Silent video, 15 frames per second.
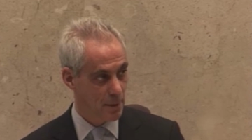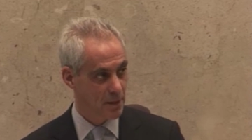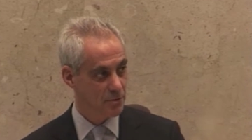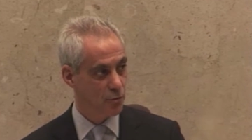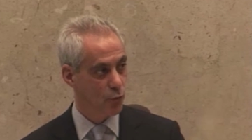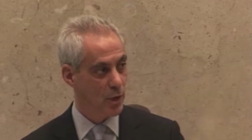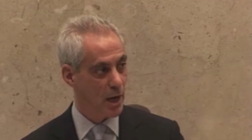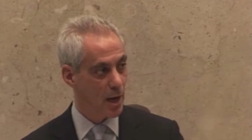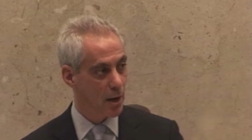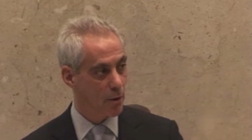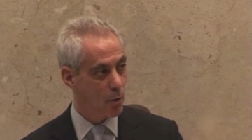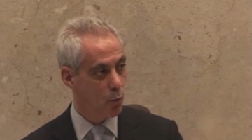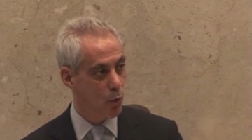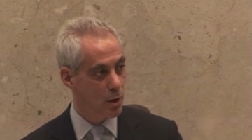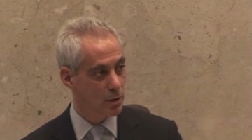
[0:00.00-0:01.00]
Because if we
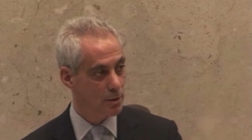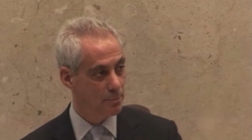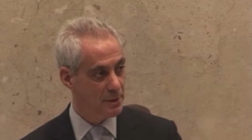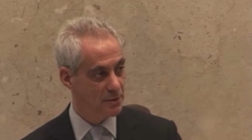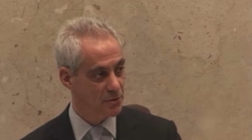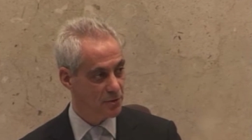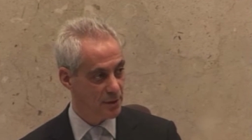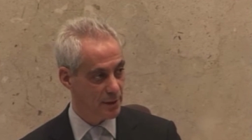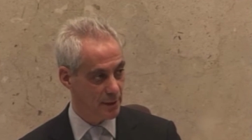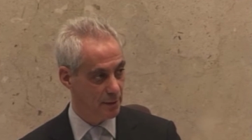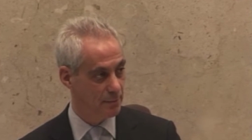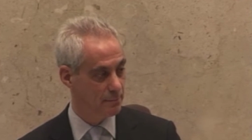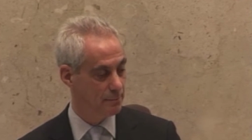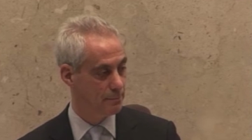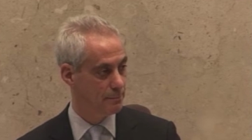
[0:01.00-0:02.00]
are a welcoming
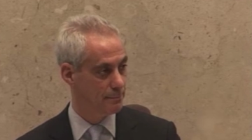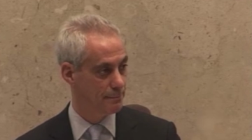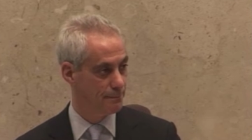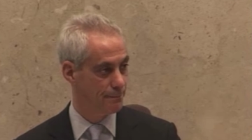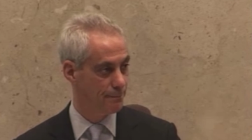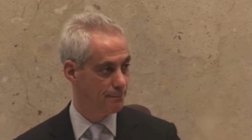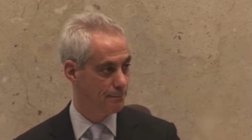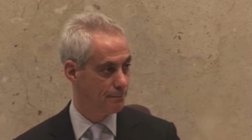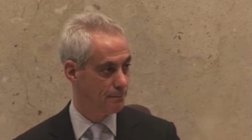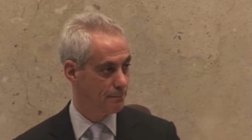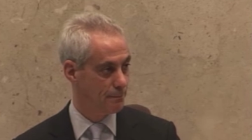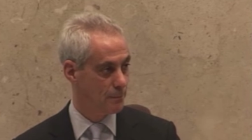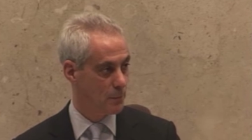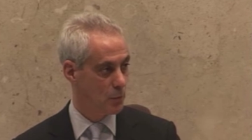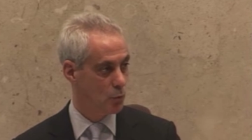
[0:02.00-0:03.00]
city,
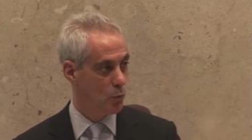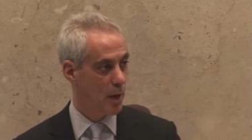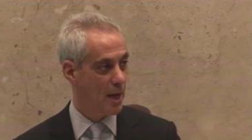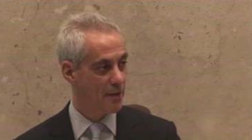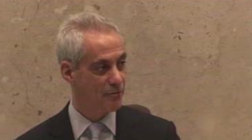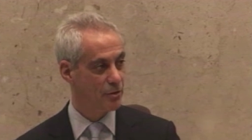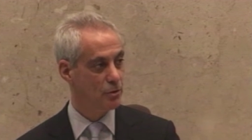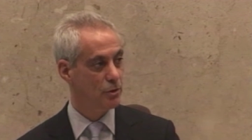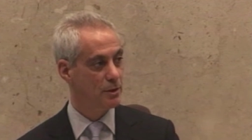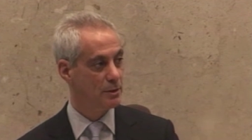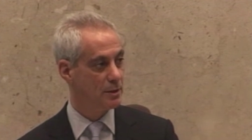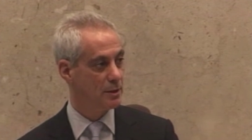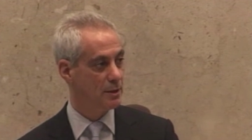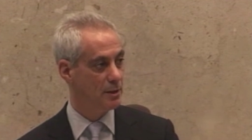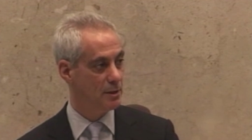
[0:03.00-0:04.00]
you have to
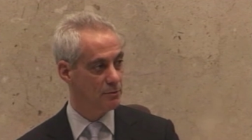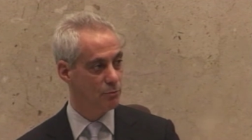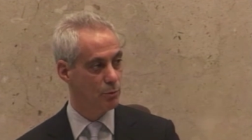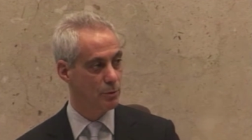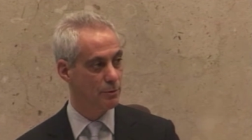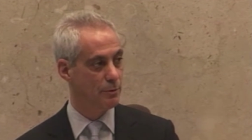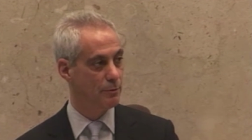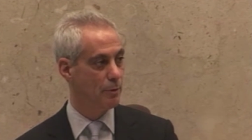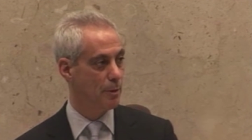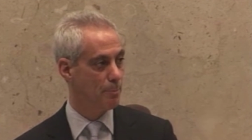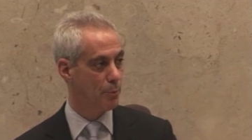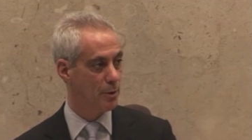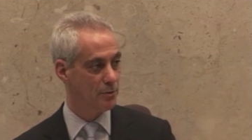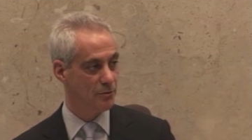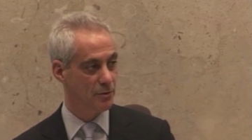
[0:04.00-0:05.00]
look at the kids, whether they were
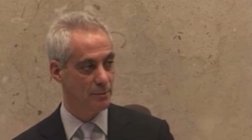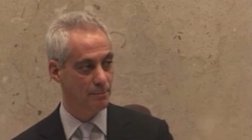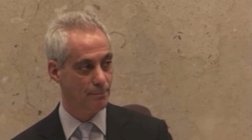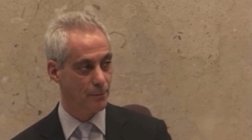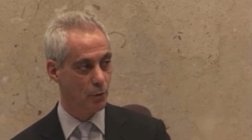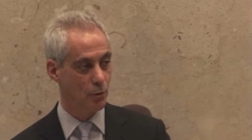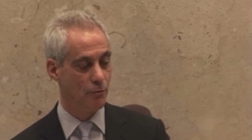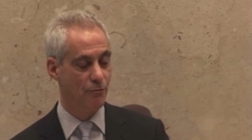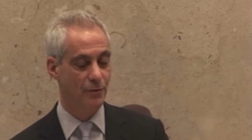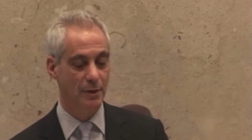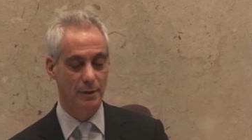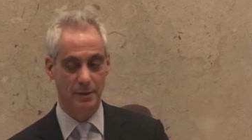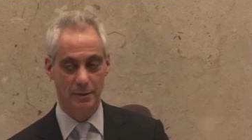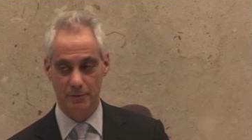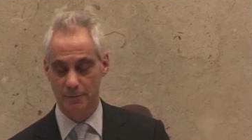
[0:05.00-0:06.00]
at Prussing or at
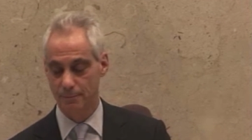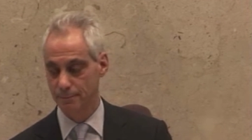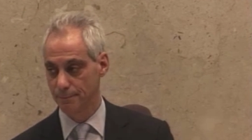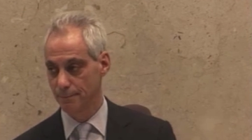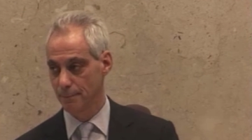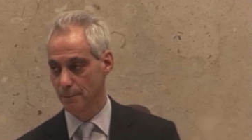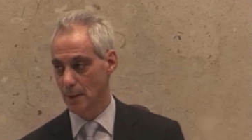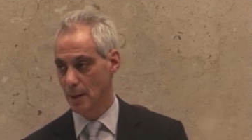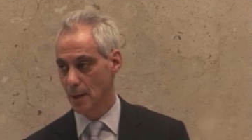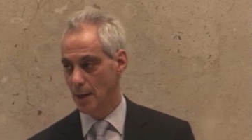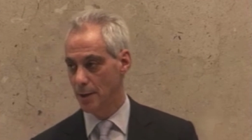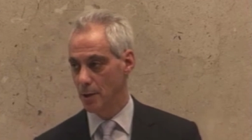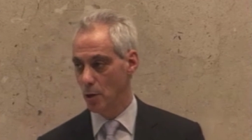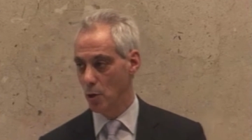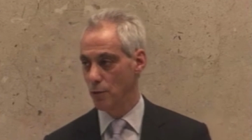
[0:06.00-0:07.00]
Phoenix,
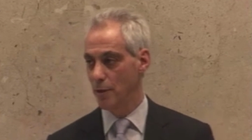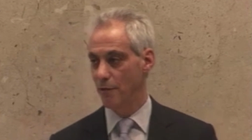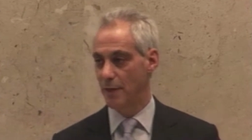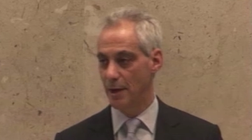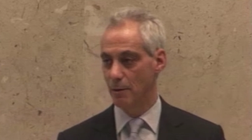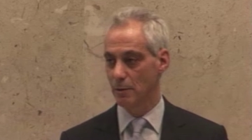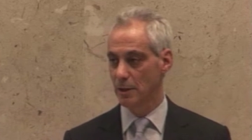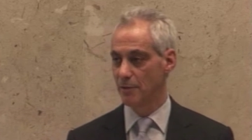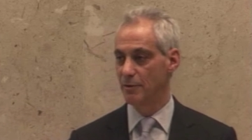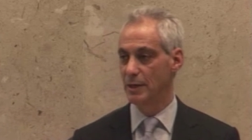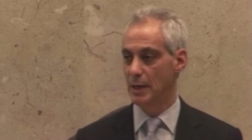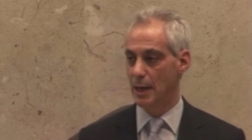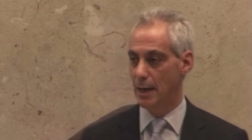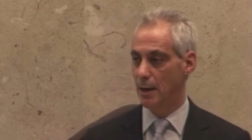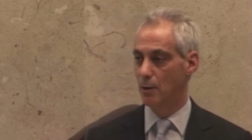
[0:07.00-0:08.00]
and know that they are
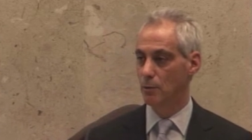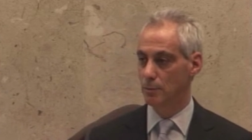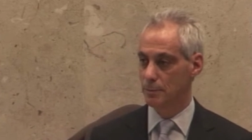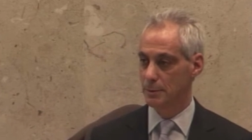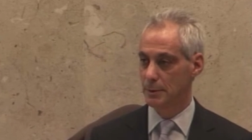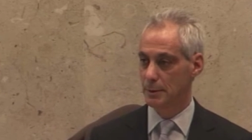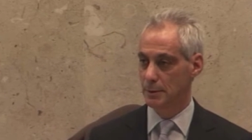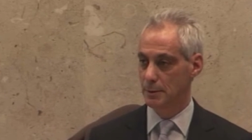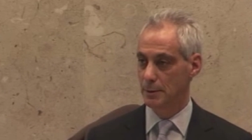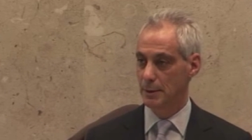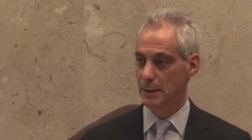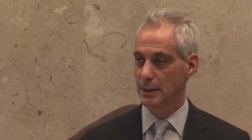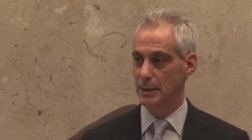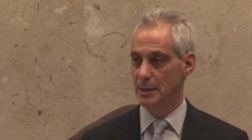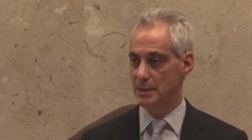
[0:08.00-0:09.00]
living now
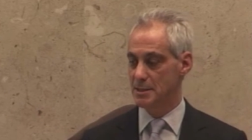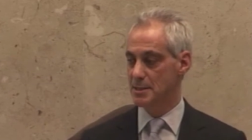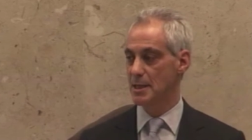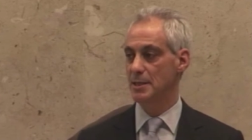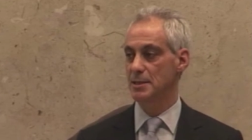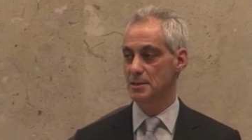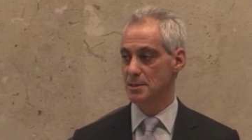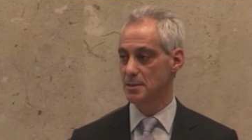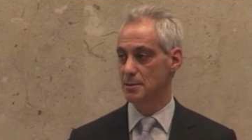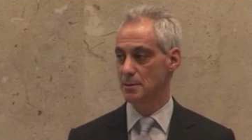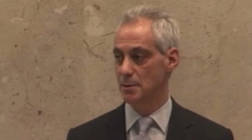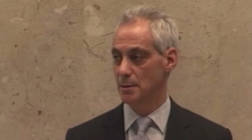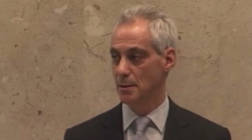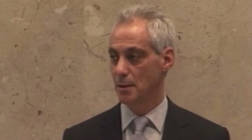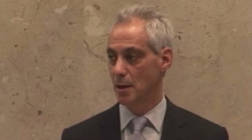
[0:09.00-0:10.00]
in a sense
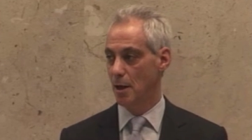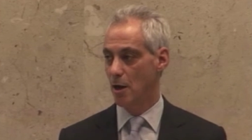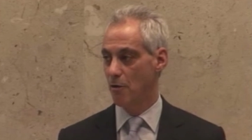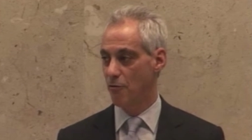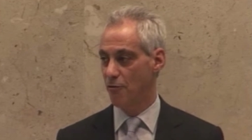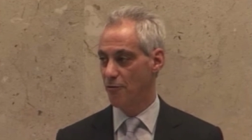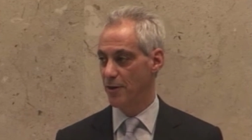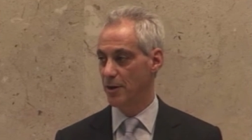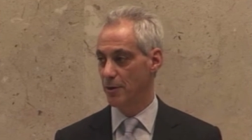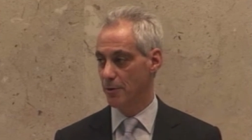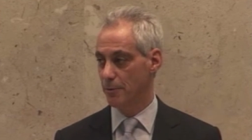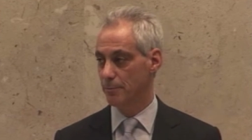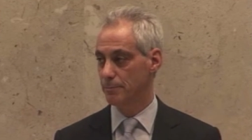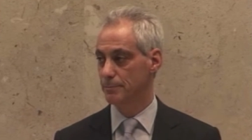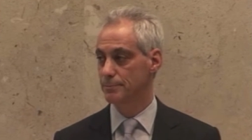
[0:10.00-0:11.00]
of
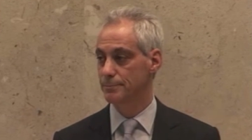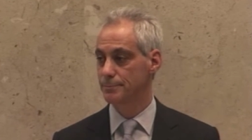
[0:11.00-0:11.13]
fear.